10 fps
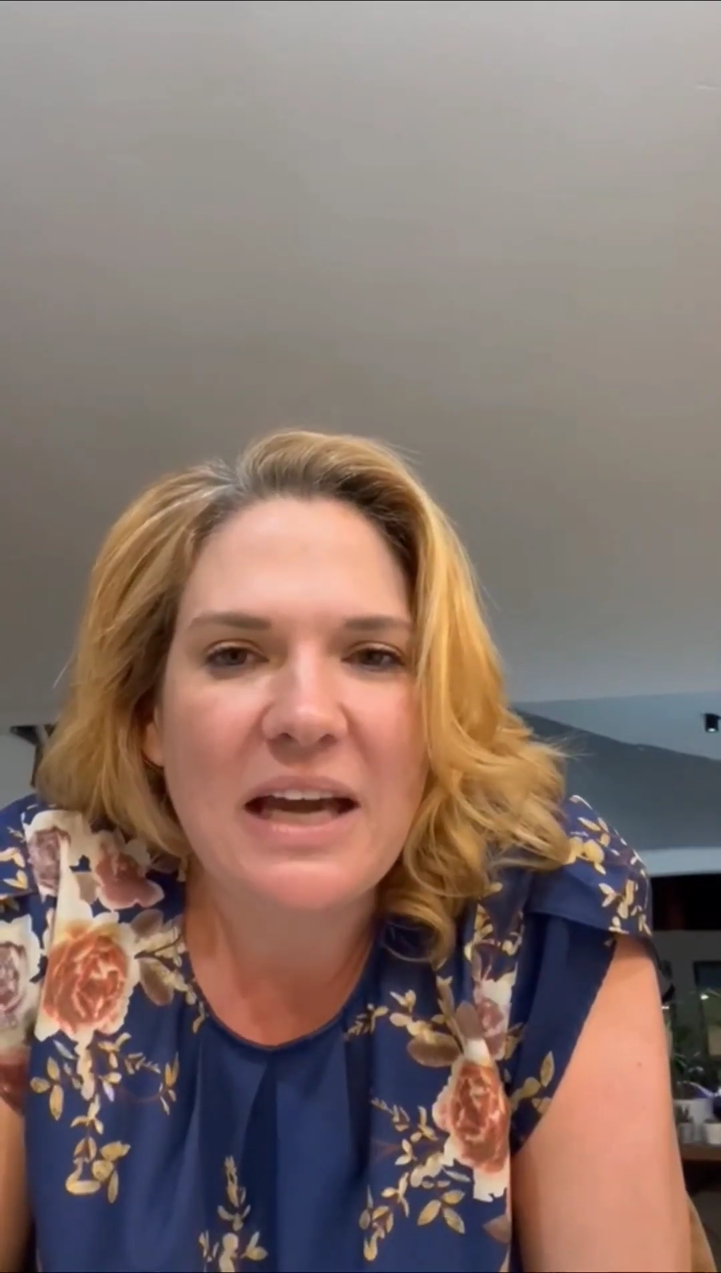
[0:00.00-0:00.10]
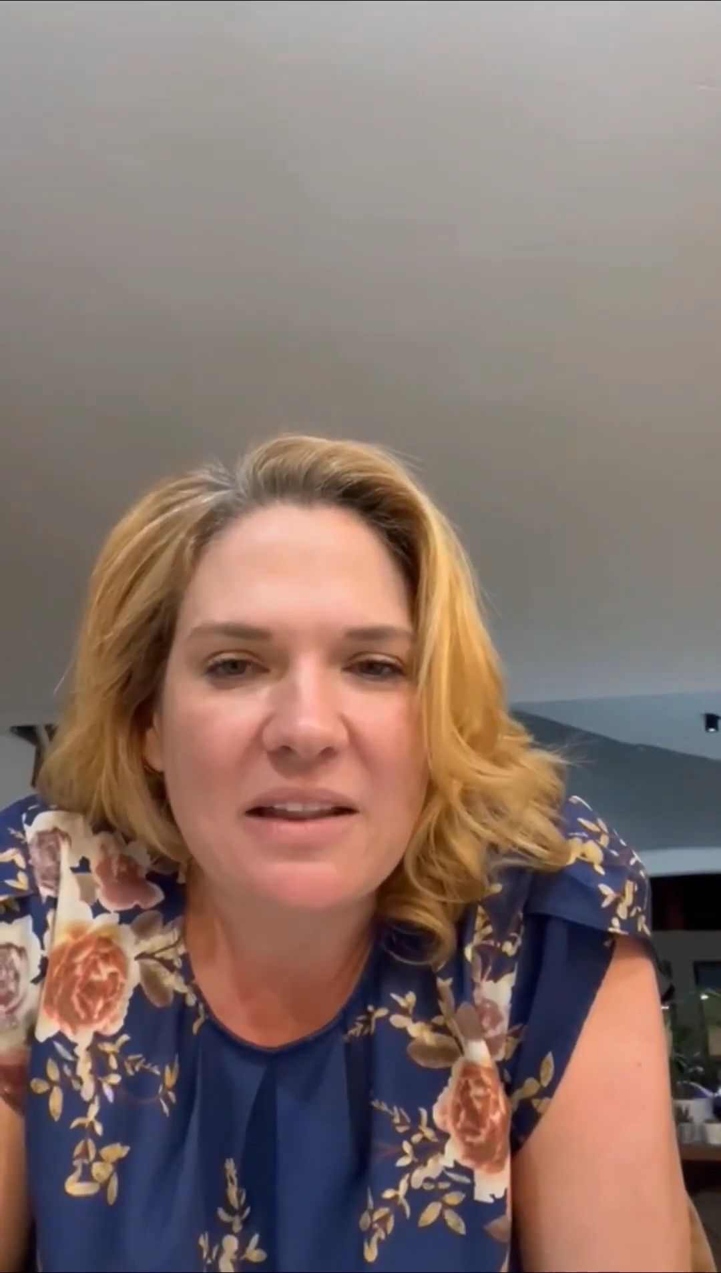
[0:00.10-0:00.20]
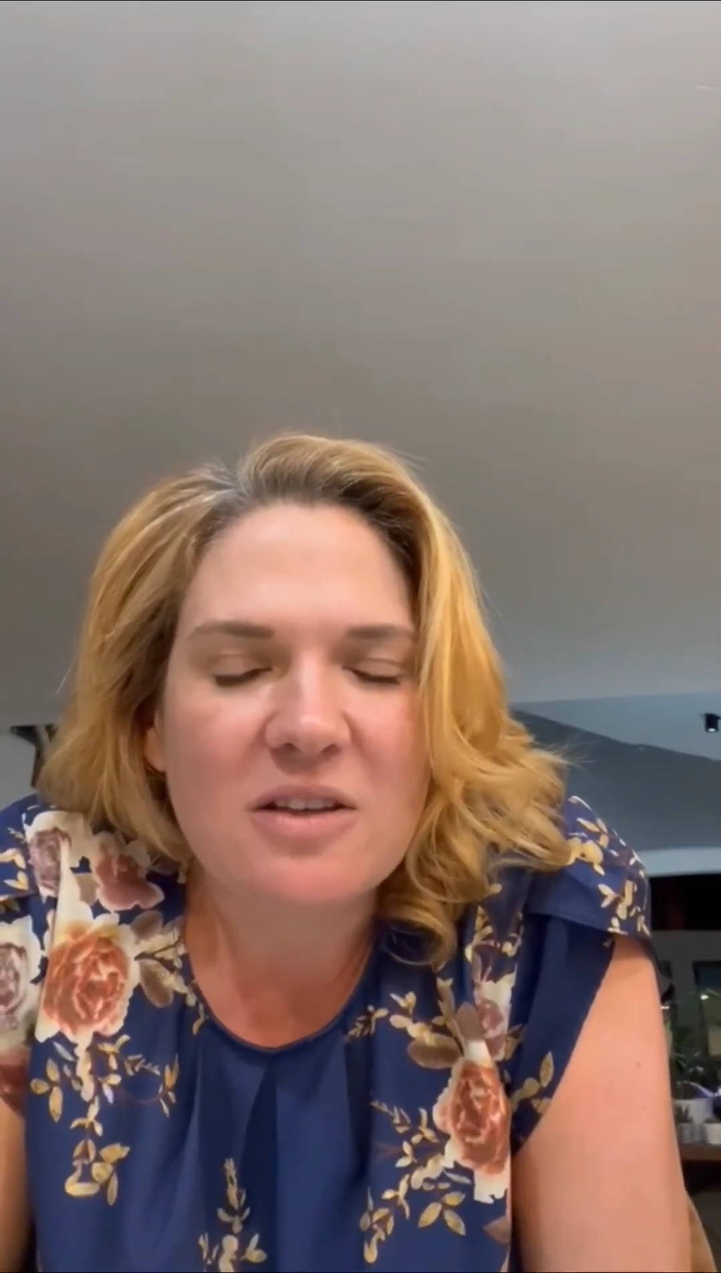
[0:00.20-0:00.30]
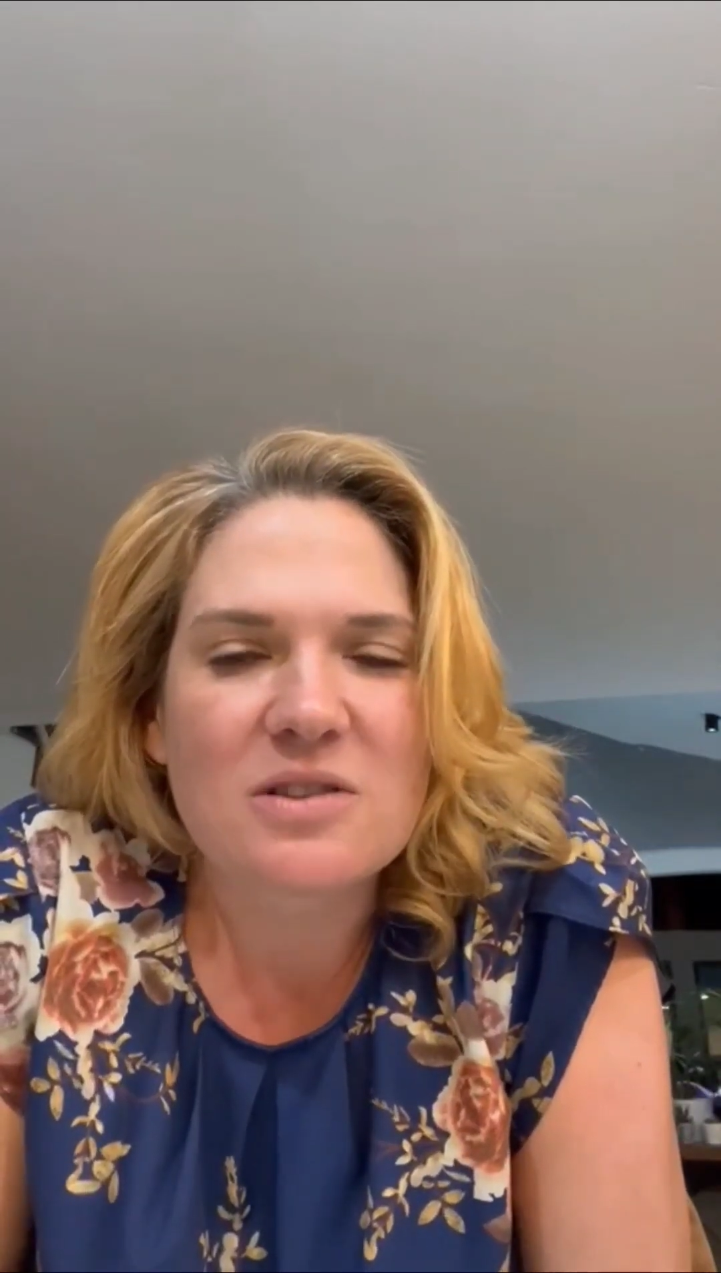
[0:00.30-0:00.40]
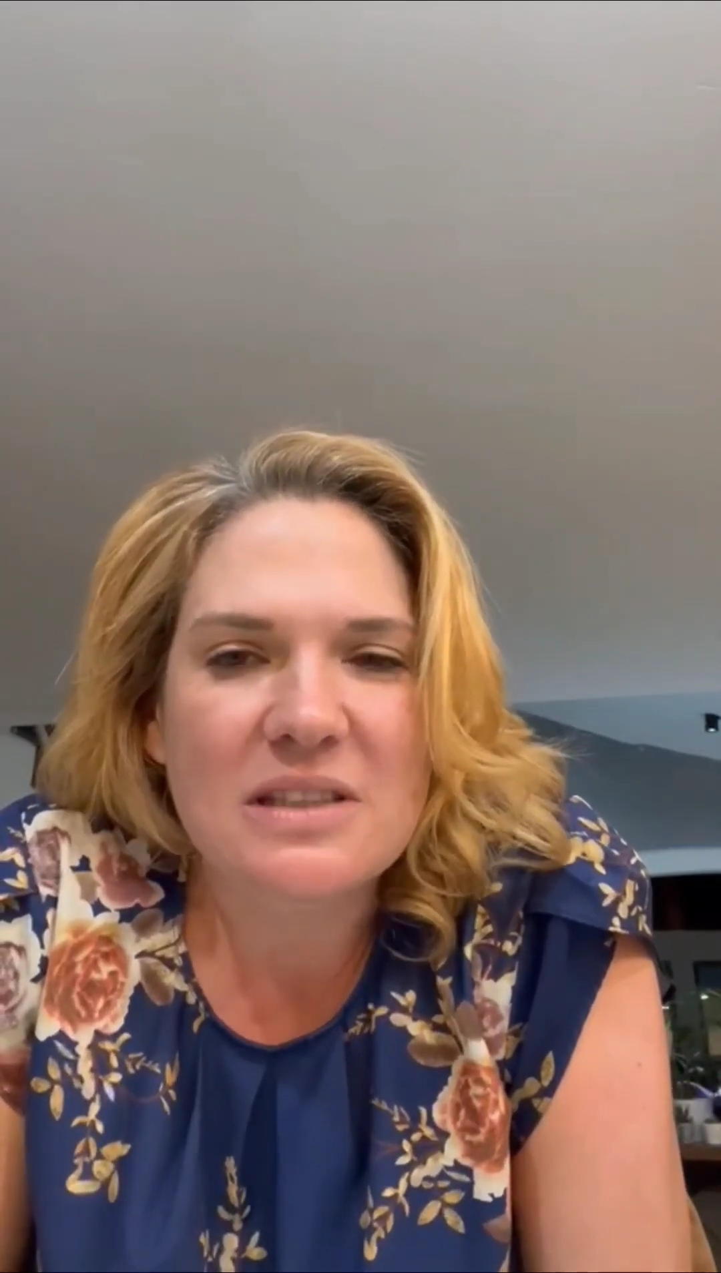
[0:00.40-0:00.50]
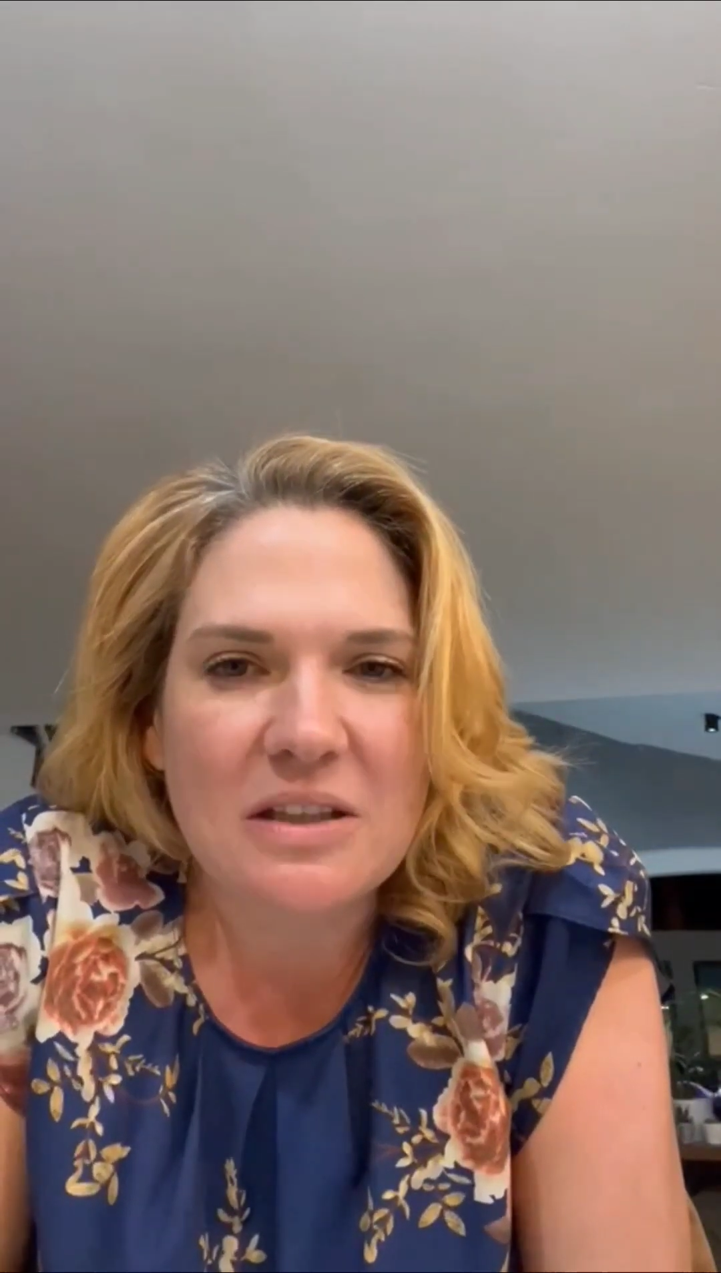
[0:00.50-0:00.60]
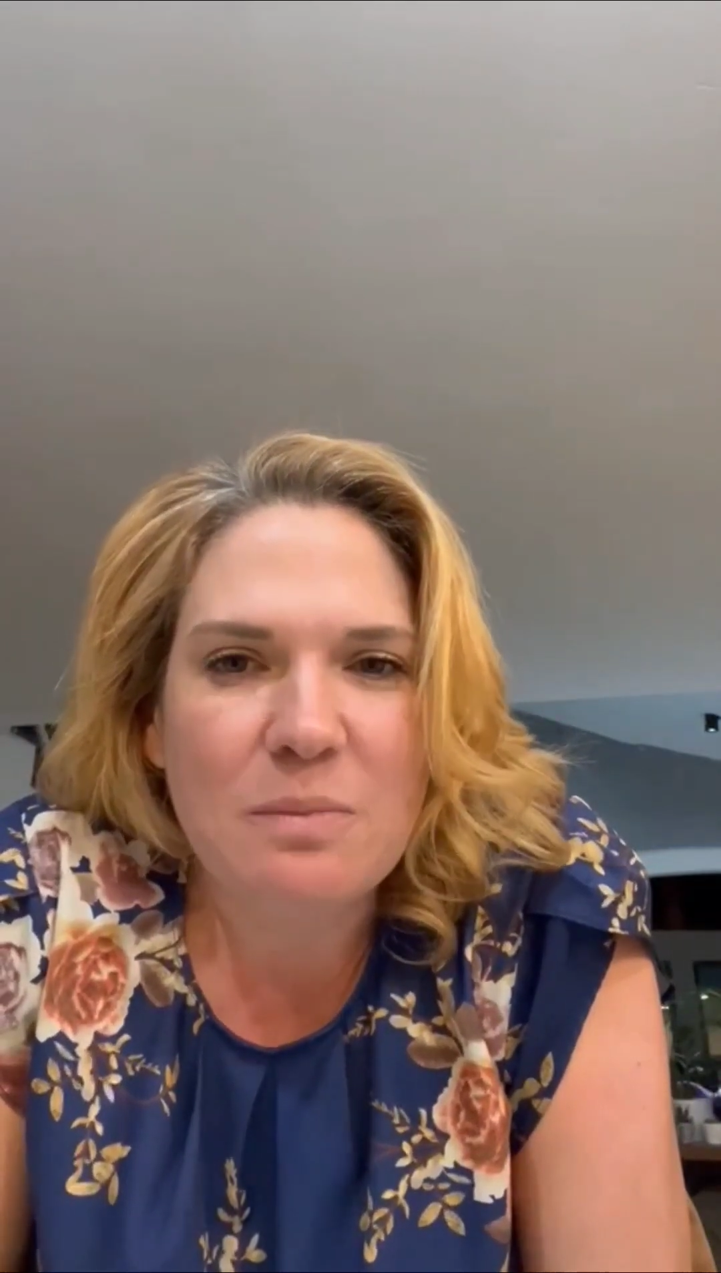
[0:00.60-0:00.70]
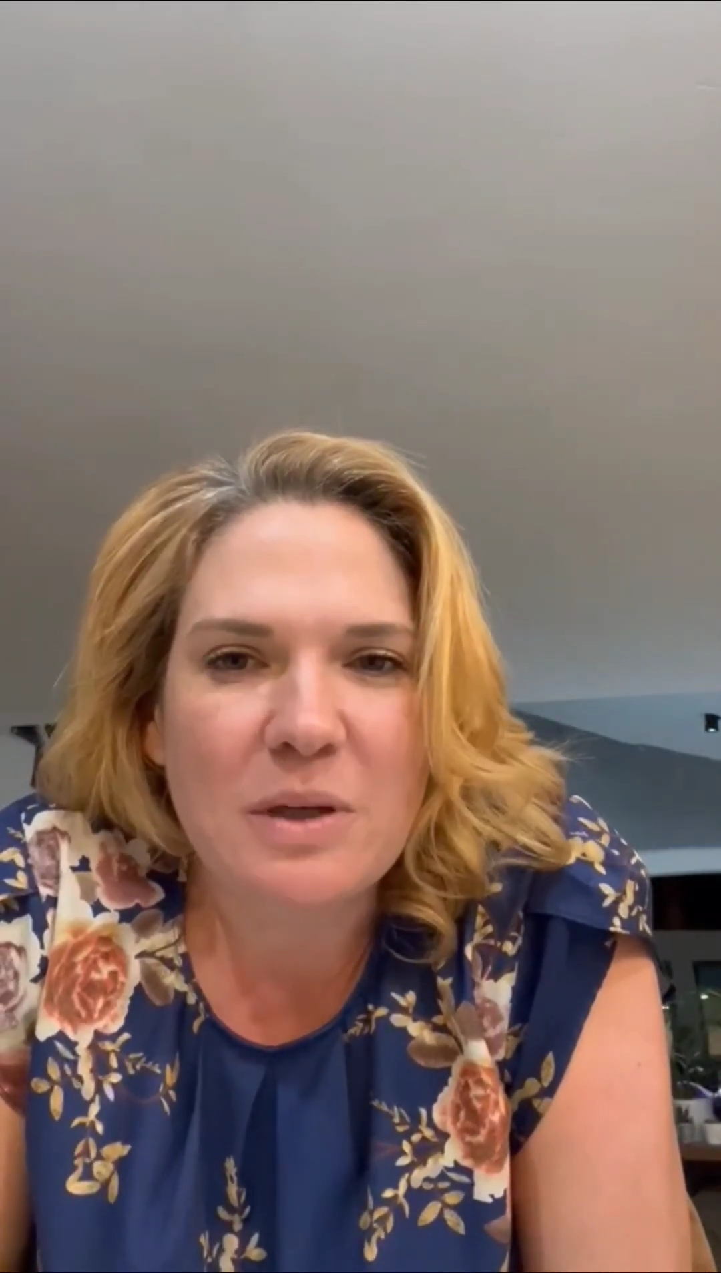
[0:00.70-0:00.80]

at those silly